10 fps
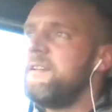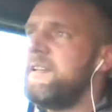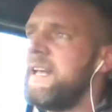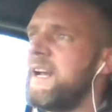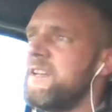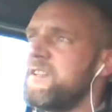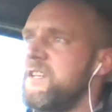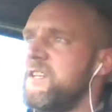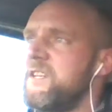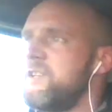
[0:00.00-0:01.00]
Nicola
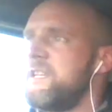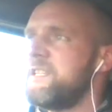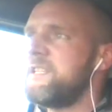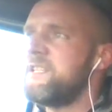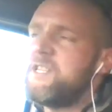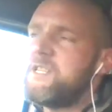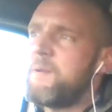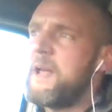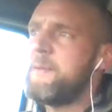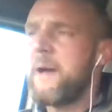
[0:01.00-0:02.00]
Sturgeon she's
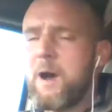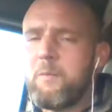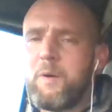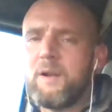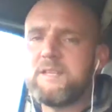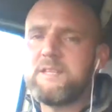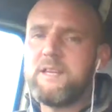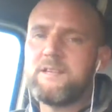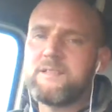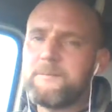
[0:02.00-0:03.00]
playing power
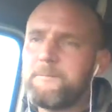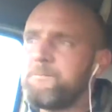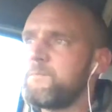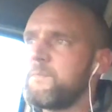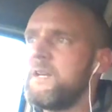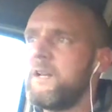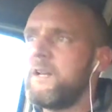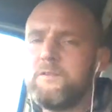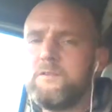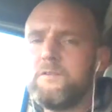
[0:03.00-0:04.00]
politics.
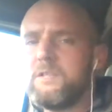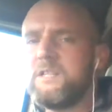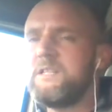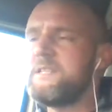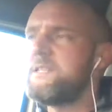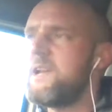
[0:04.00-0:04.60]
She's